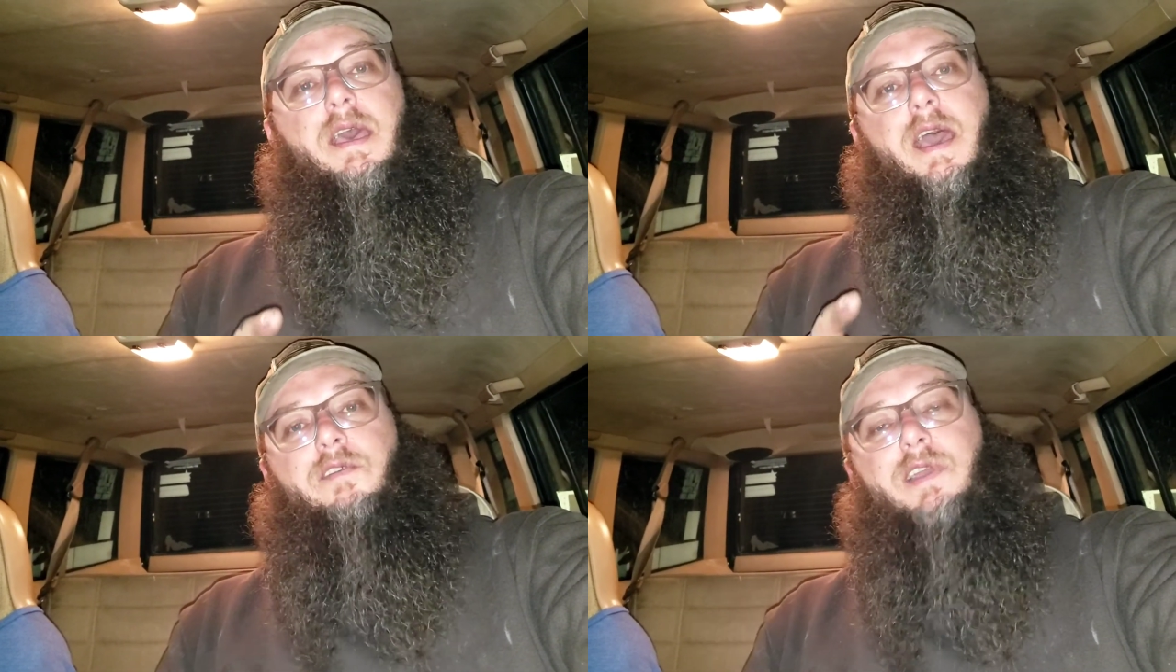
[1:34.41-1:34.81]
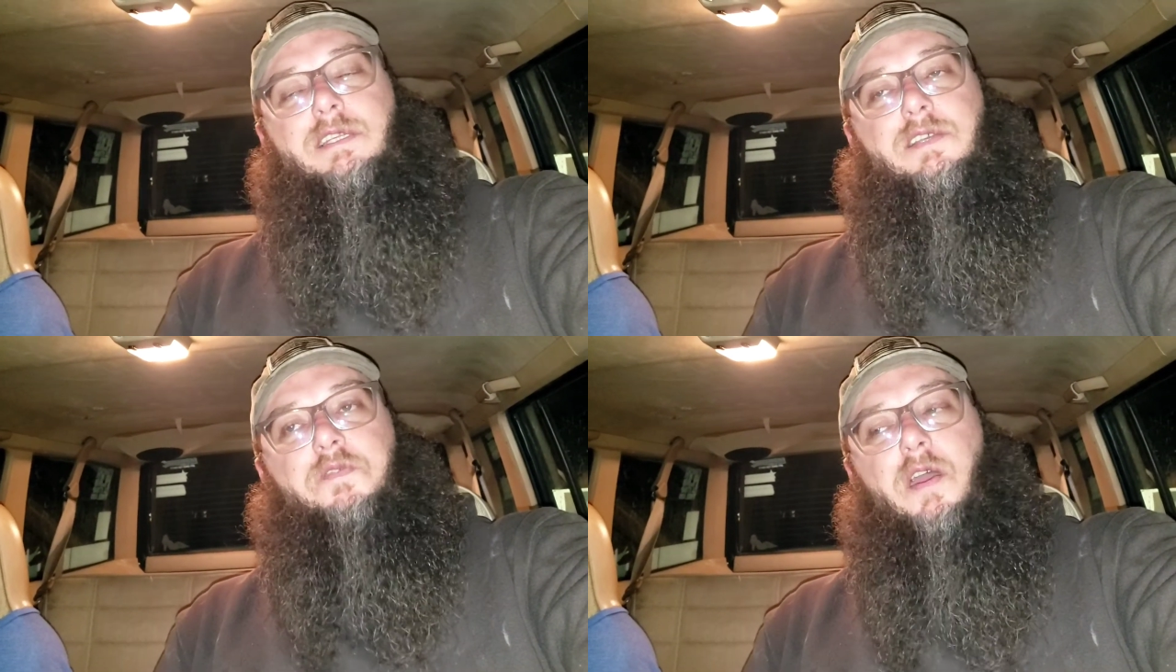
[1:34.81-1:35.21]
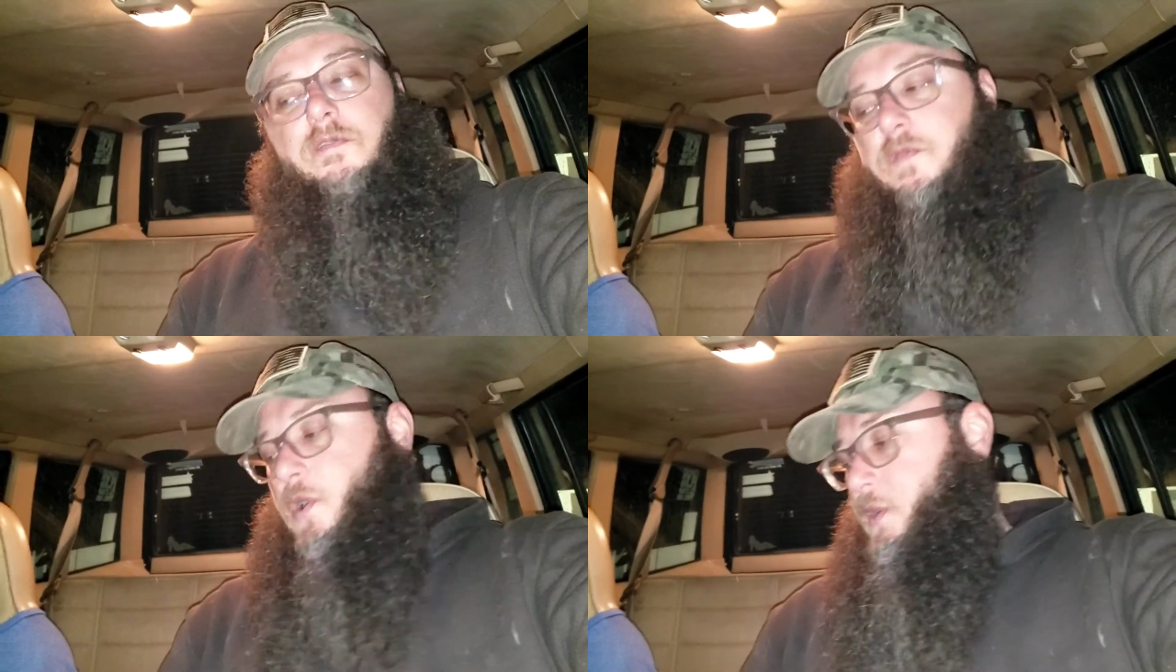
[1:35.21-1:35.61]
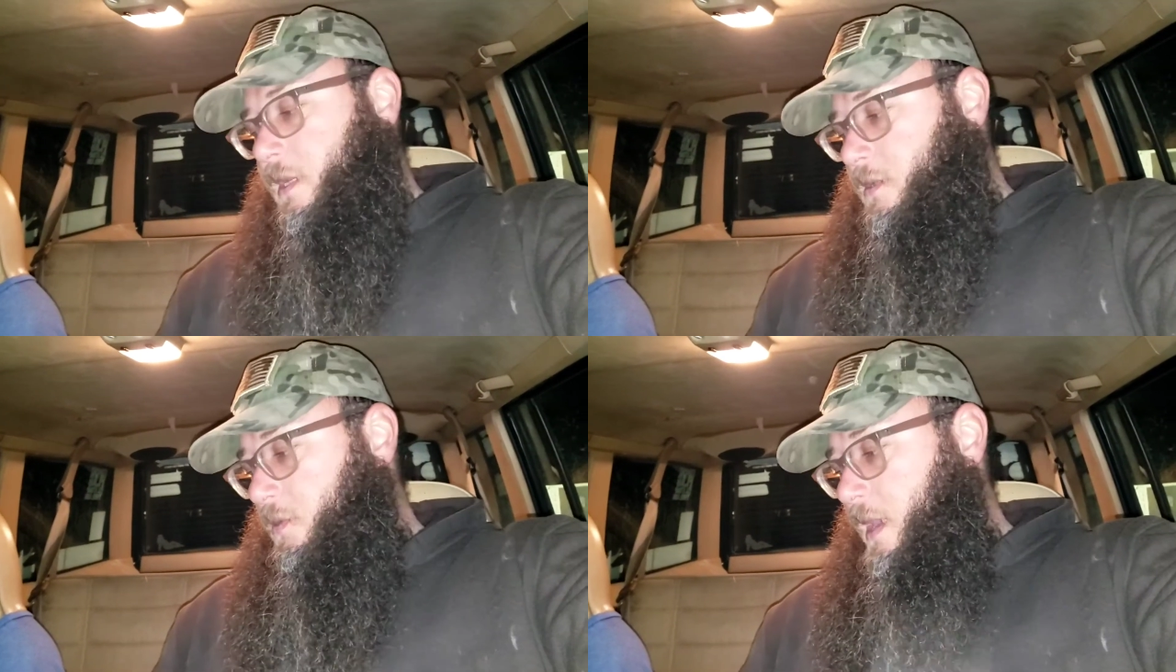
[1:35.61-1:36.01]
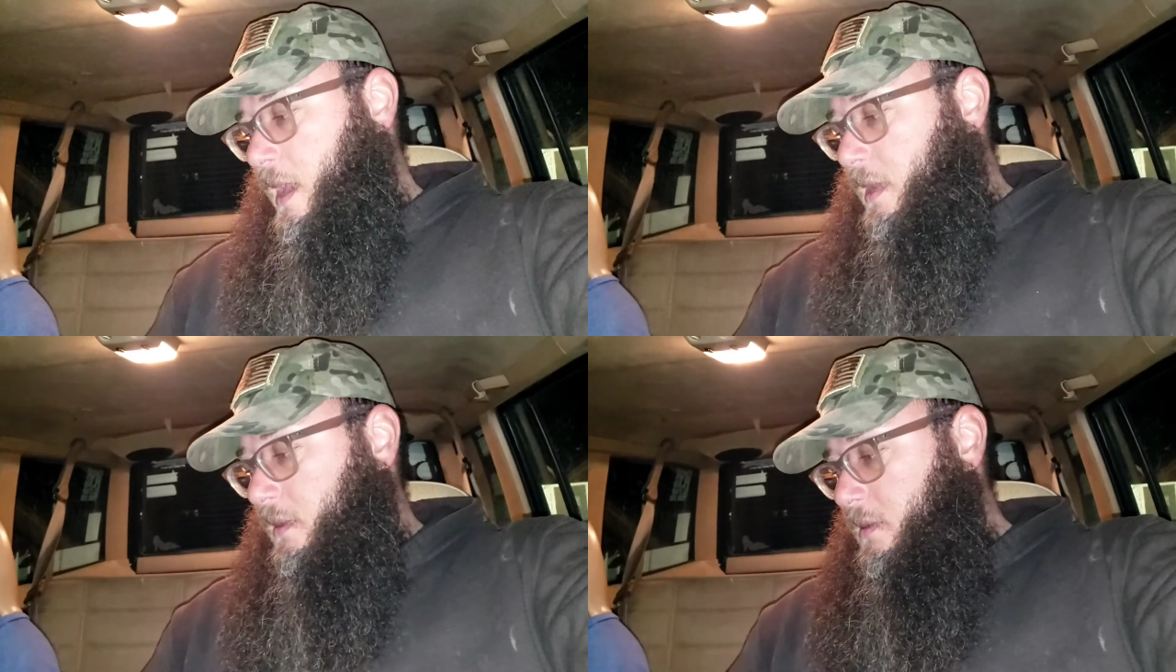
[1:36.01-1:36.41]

and reach as far forward as you can.